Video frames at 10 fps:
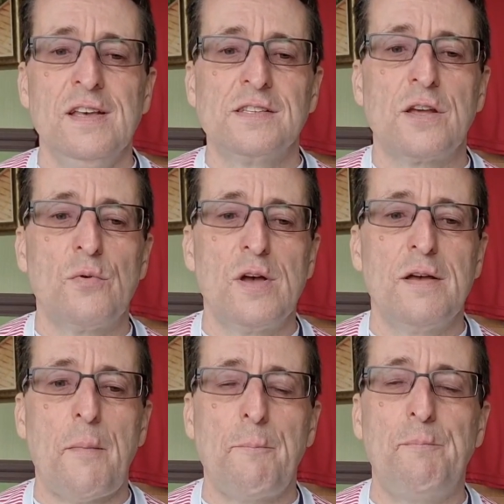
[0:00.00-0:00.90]
So
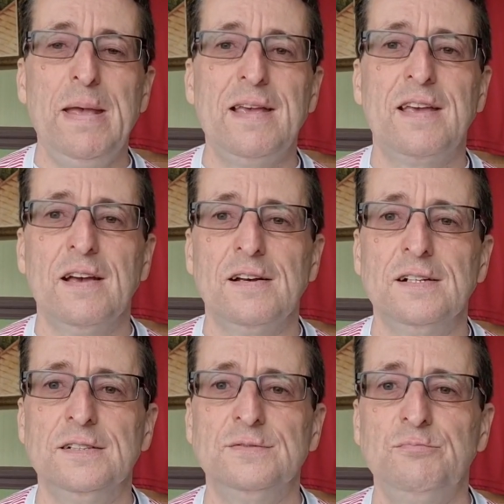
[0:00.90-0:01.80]
a big
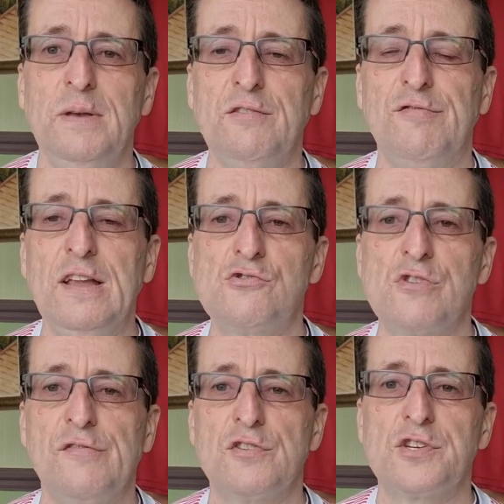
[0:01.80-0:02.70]

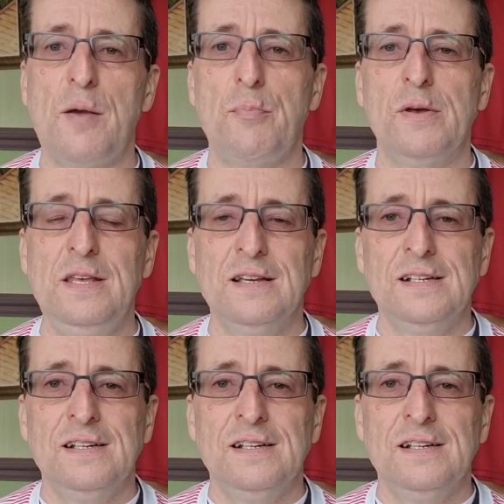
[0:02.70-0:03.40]
victory for Sheppey